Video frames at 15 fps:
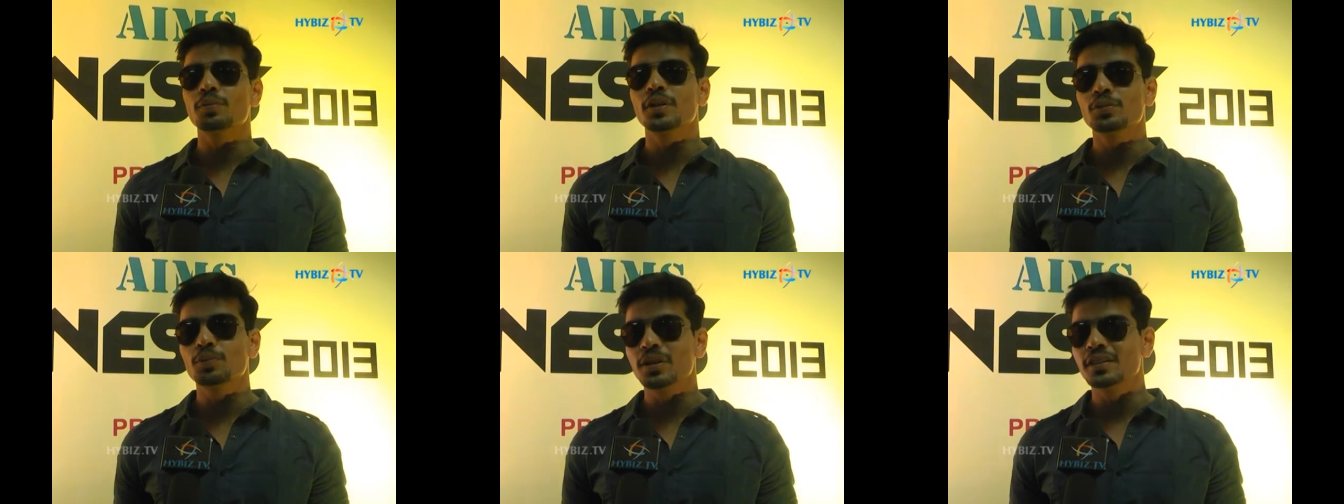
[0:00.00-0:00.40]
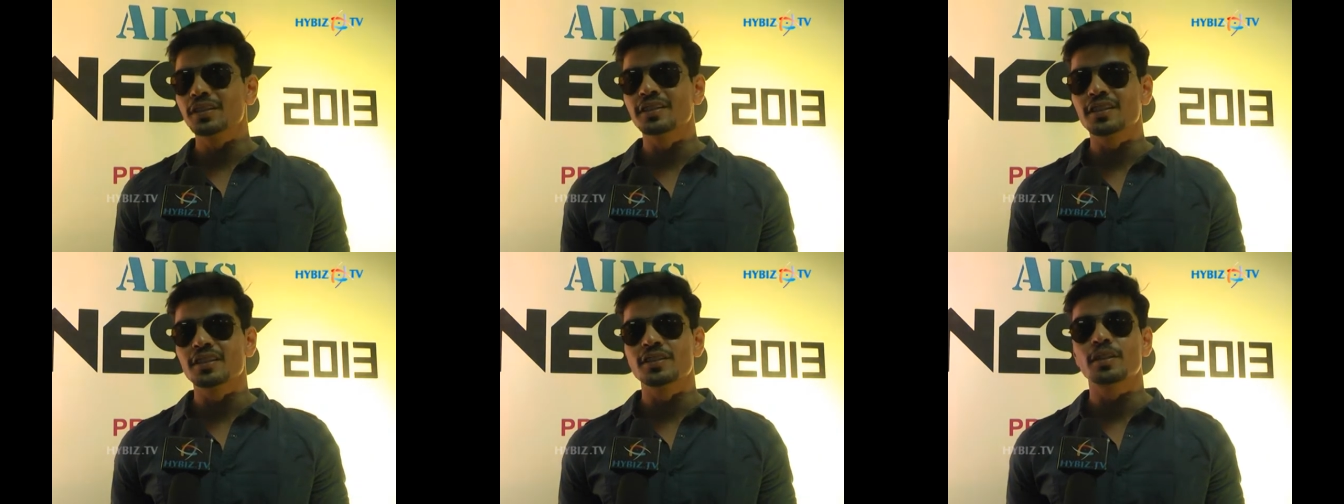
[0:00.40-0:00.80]
much, much
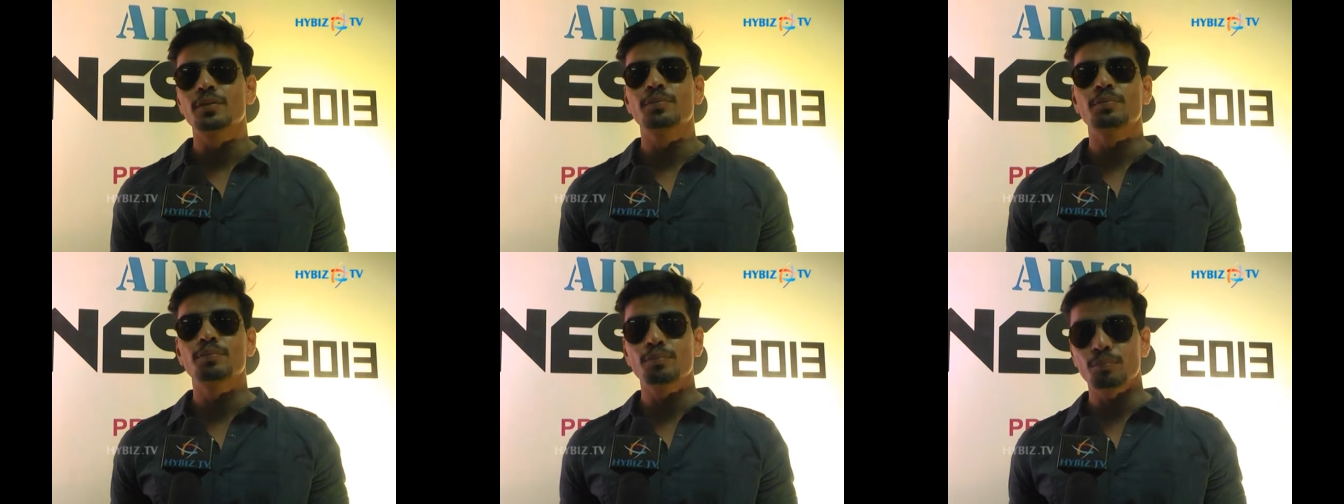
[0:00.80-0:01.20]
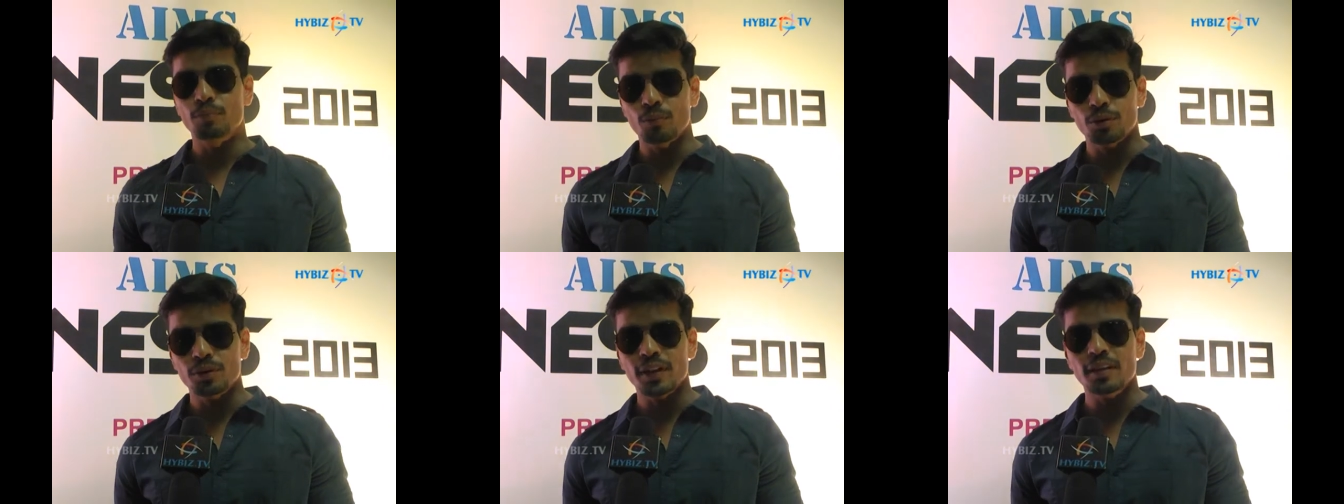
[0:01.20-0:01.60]
interested.
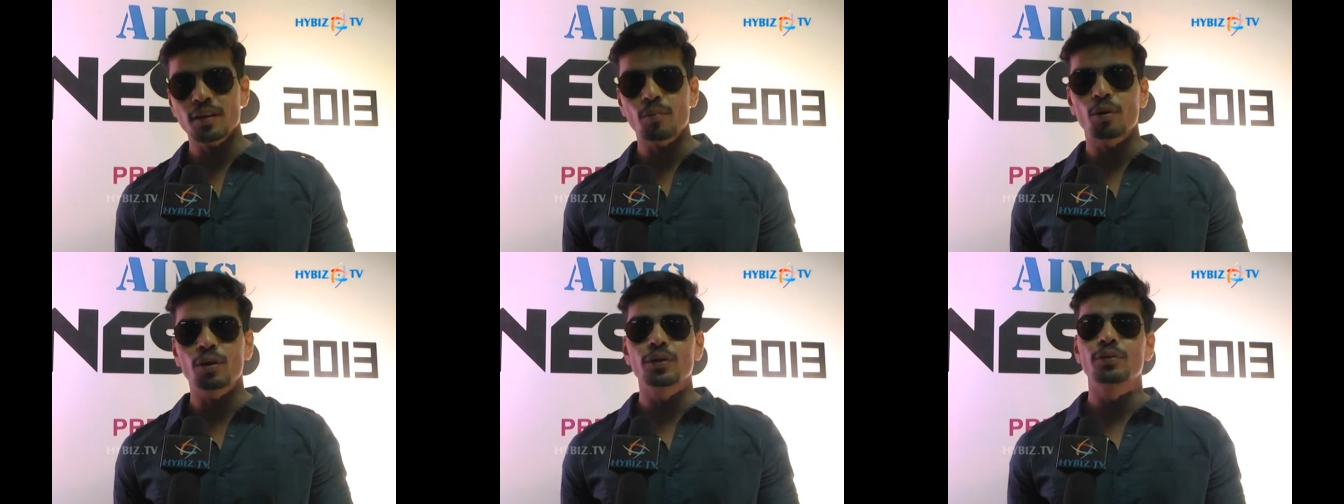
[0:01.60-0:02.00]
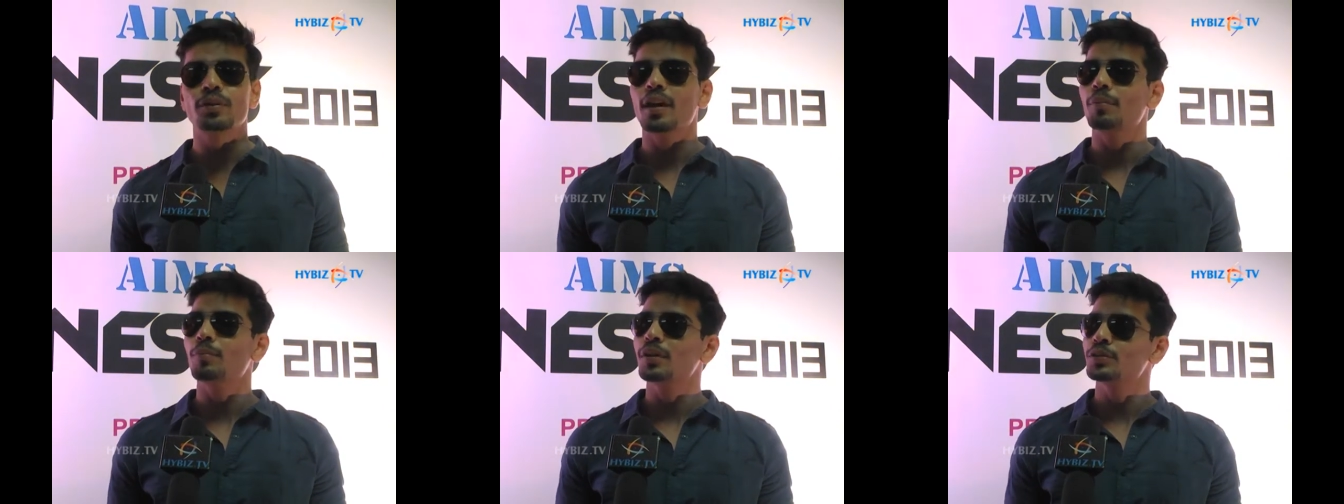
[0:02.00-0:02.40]
More than the Bollywood,
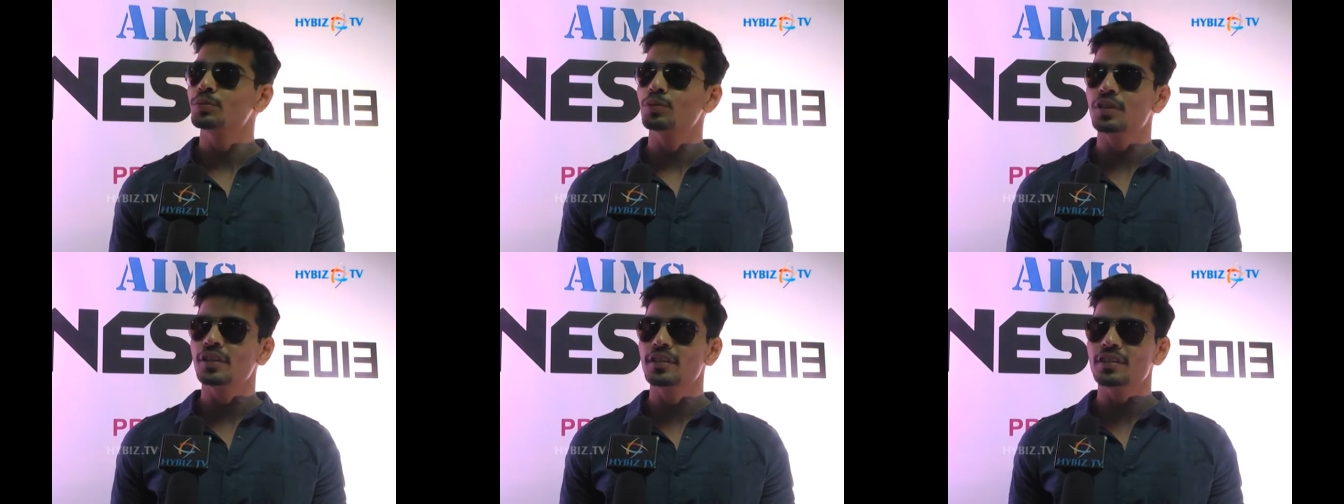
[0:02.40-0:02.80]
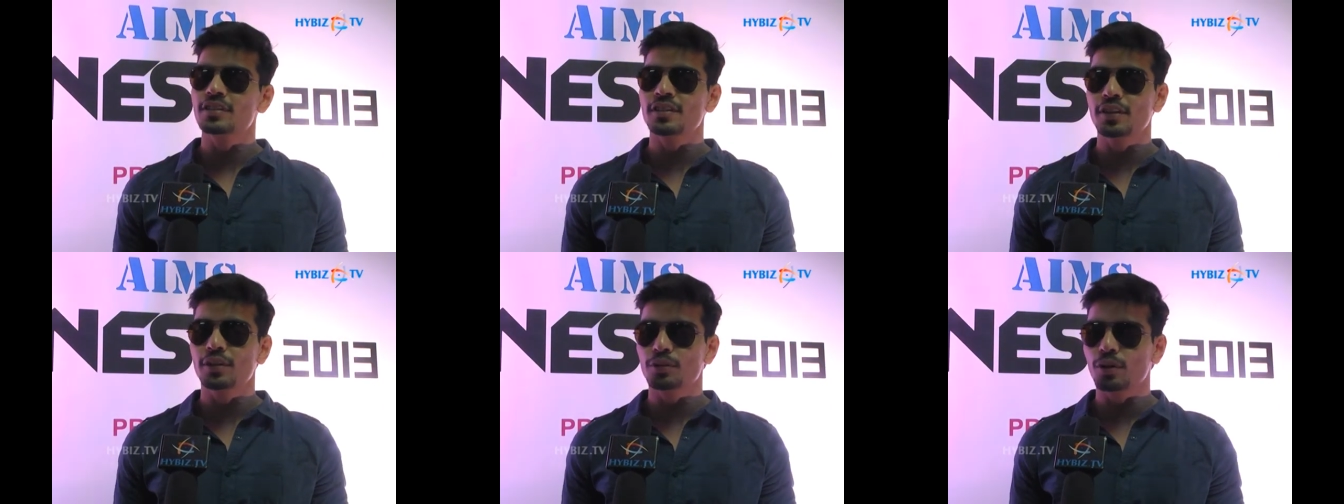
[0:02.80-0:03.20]
I'm much more
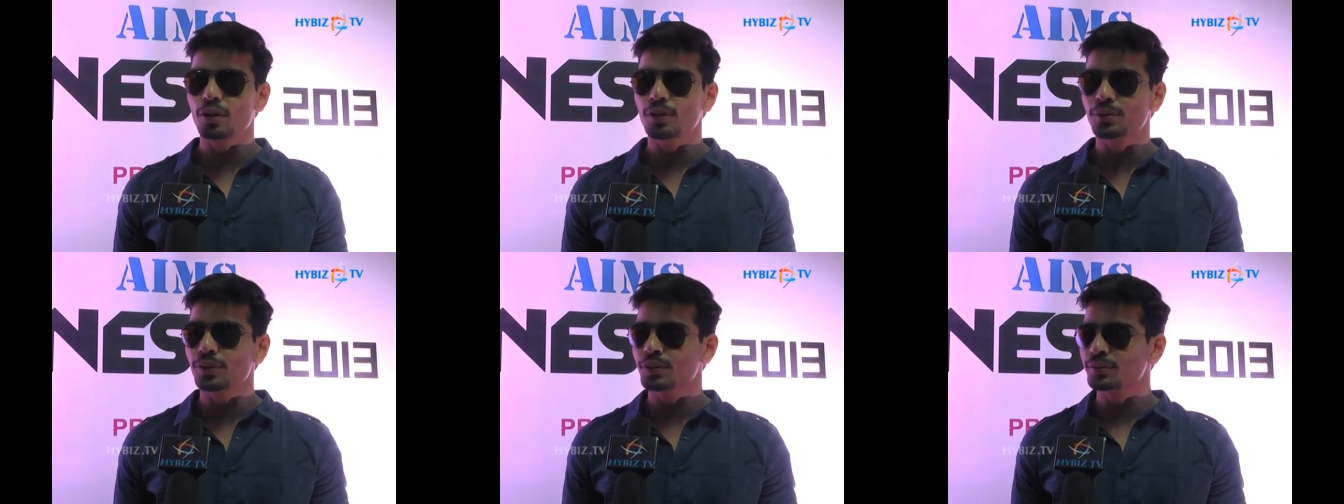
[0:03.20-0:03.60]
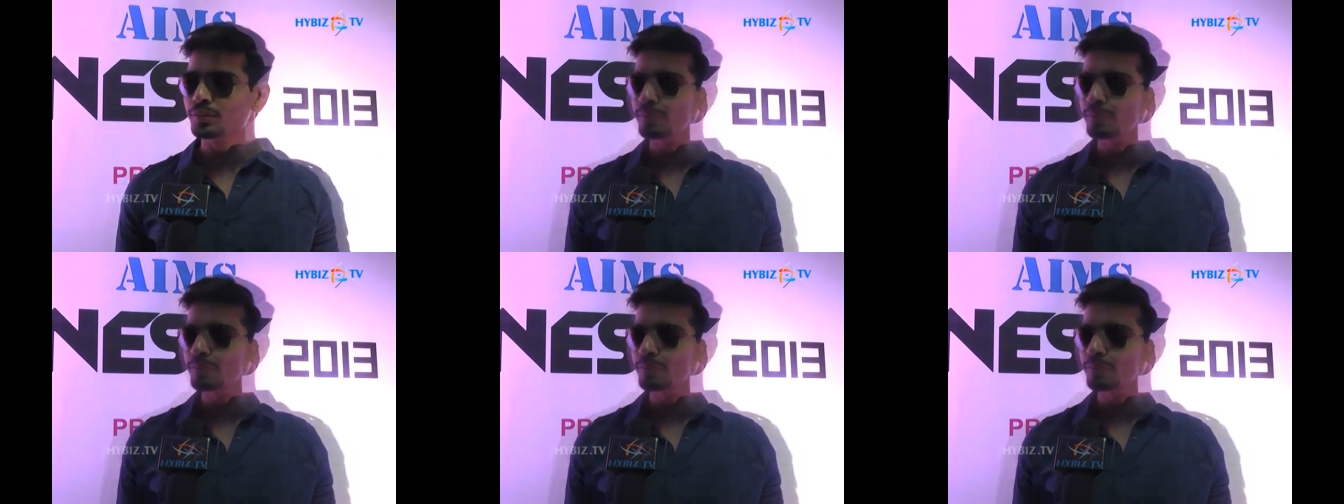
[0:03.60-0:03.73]
interested in Tollywood.